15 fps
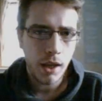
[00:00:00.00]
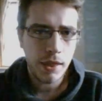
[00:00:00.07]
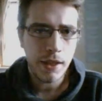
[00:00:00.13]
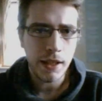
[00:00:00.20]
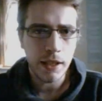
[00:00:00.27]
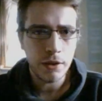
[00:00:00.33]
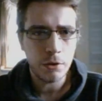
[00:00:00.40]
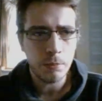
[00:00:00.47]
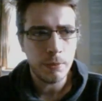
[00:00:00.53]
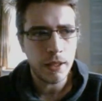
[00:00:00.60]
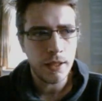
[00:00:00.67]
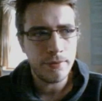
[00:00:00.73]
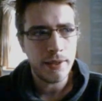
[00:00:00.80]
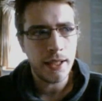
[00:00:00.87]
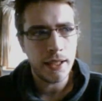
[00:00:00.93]
I think this will
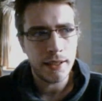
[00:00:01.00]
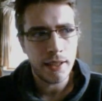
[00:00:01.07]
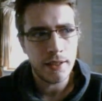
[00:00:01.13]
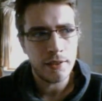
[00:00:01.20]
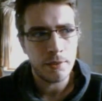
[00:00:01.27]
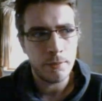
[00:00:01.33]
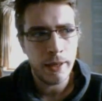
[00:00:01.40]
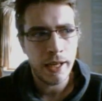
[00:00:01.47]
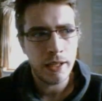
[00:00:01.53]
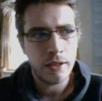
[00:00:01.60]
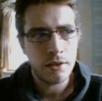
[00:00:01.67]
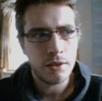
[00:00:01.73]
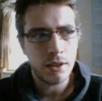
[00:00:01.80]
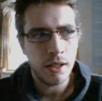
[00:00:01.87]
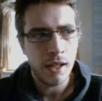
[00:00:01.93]
be a fairly decent
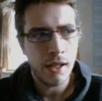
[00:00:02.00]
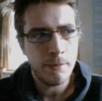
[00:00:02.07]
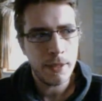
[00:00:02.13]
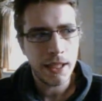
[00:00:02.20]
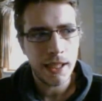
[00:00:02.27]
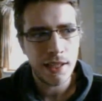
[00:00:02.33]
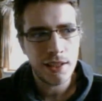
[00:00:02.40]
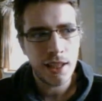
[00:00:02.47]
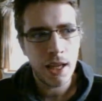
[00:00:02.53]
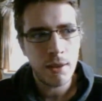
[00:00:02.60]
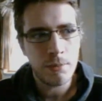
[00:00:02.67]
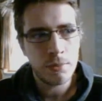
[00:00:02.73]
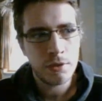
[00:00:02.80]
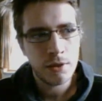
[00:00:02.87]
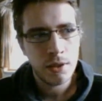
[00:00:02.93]
match. Mickie
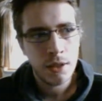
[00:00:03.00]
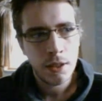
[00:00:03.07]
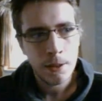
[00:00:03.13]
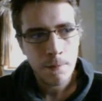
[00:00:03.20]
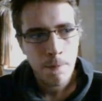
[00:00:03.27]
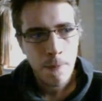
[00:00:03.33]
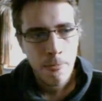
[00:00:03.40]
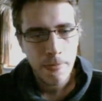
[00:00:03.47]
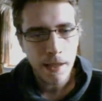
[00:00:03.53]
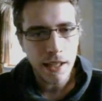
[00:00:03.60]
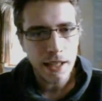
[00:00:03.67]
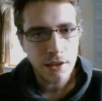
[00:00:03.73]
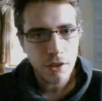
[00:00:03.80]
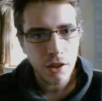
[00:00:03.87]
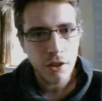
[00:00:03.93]
James
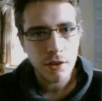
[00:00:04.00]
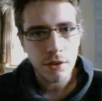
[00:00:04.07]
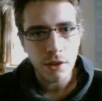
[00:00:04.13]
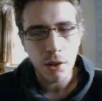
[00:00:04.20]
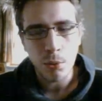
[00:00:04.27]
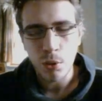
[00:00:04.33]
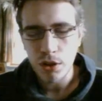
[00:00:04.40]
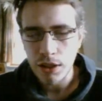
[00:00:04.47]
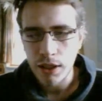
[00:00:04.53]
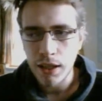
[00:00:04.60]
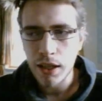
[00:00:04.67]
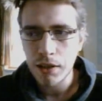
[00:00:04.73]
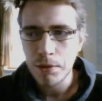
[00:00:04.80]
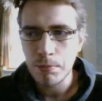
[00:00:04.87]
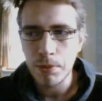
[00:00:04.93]
is good at what she
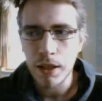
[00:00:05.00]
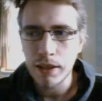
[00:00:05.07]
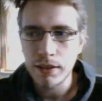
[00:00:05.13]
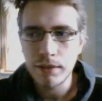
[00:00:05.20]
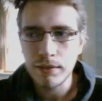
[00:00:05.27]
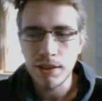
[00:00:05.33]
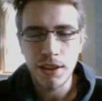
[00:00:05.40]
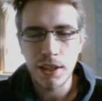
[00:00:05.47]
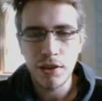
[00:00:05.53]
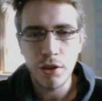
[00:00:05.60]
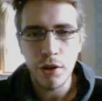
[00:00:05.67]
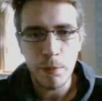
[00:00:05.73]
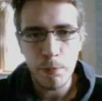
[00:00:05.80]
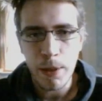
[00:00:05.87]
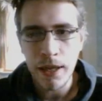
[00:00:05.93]
does, but she's
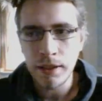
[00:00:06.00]
not the